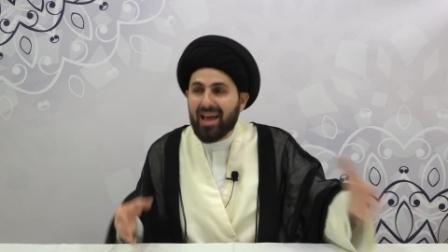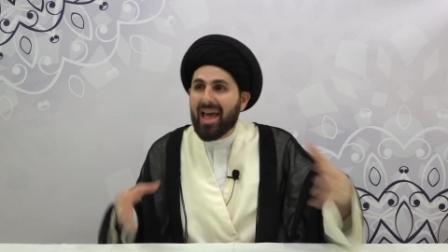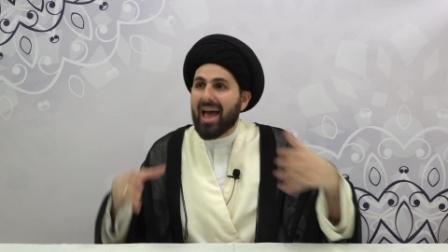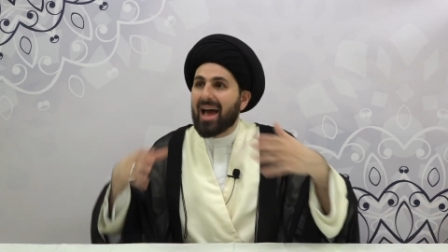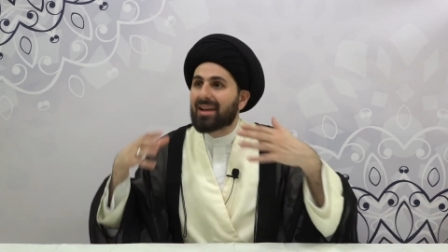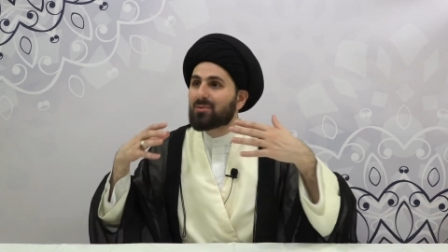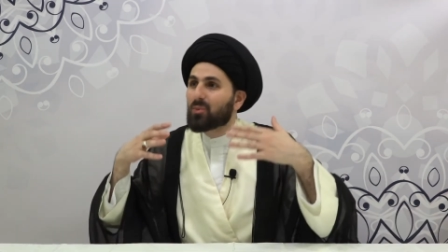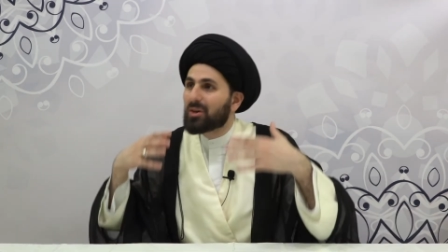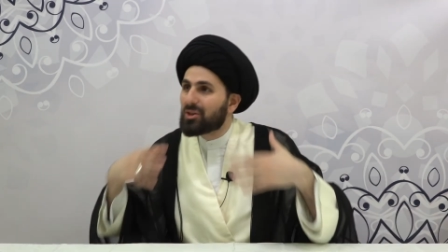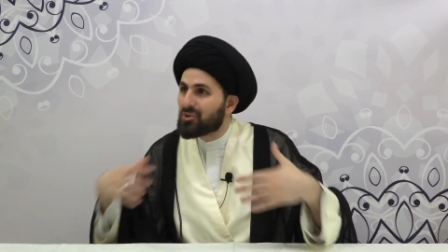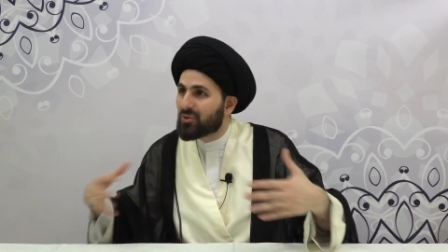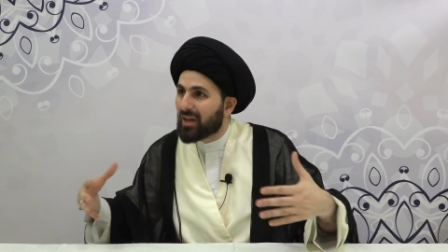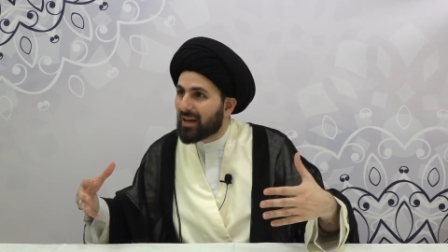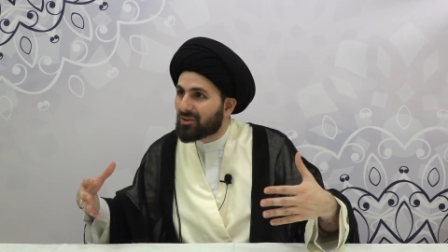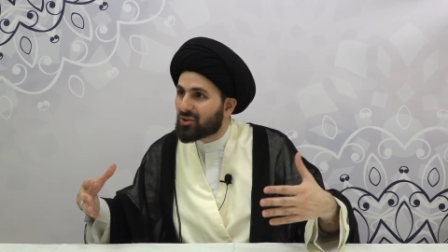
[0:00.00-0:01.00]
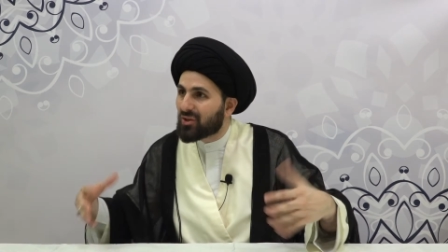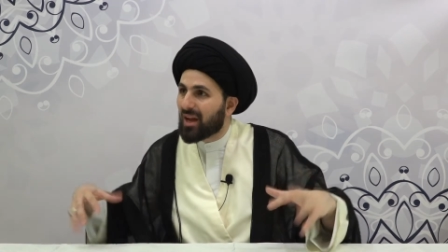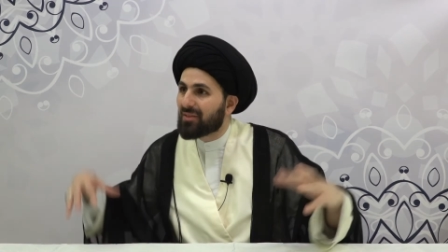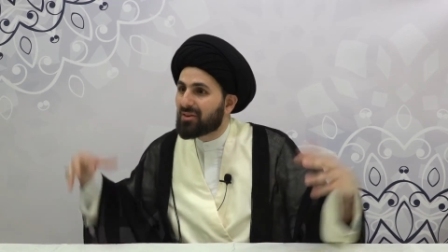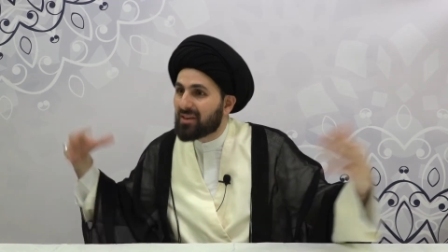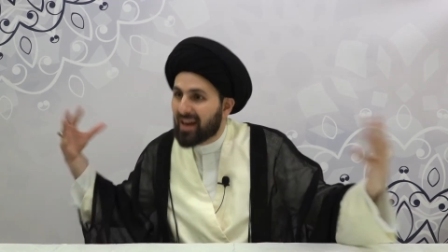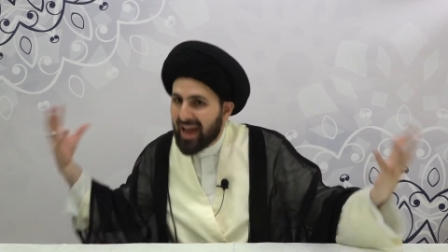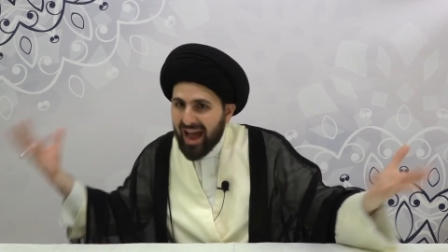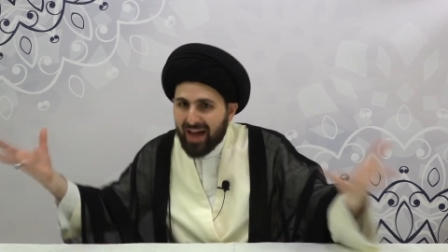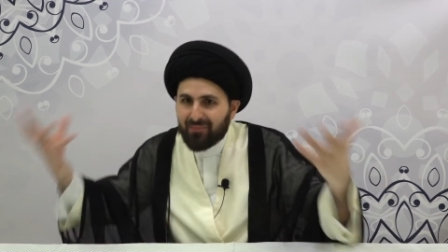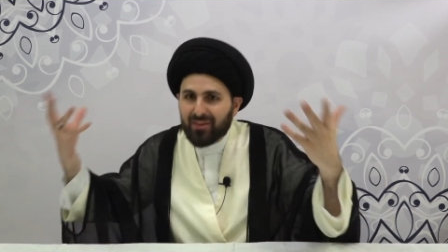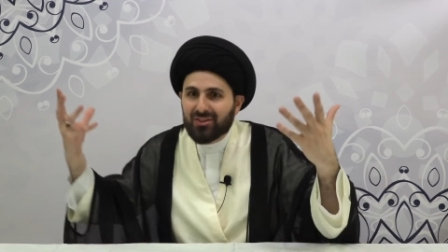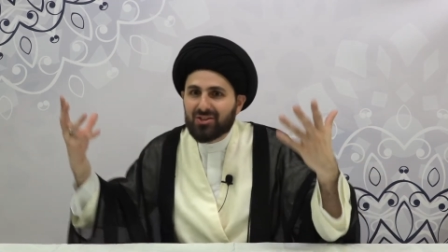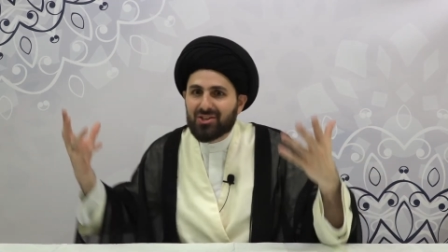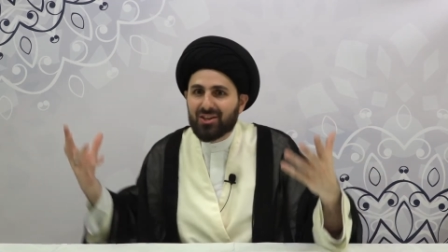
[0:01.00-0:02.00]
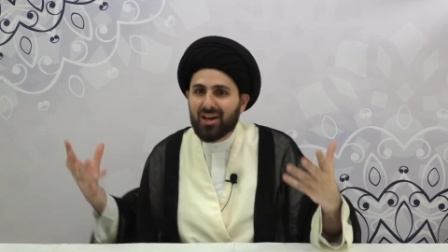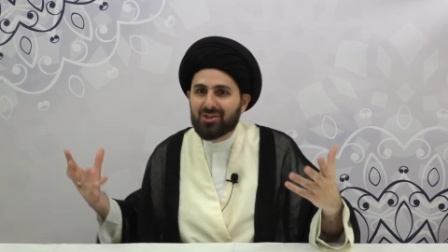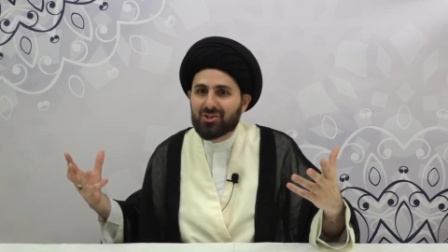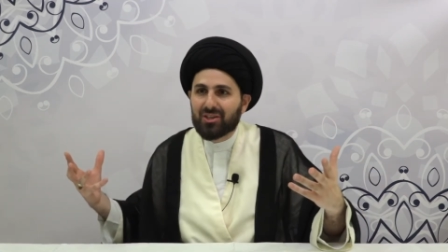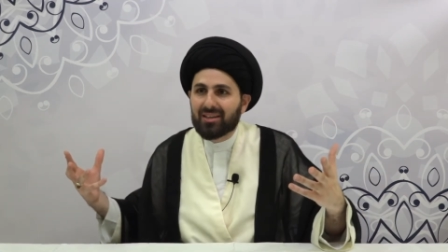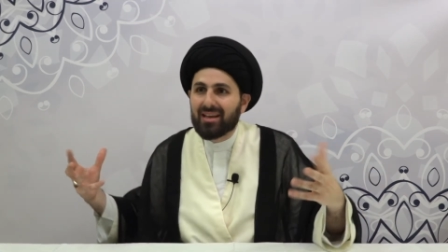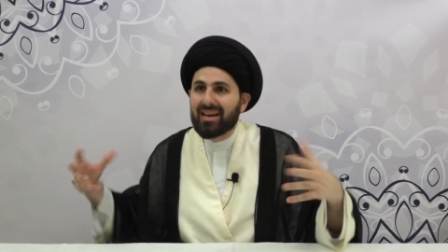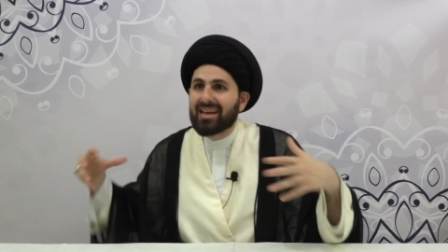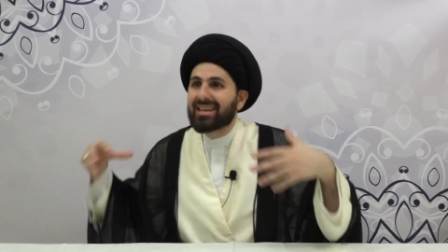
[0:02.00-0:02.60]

And when you get together, have a discussion.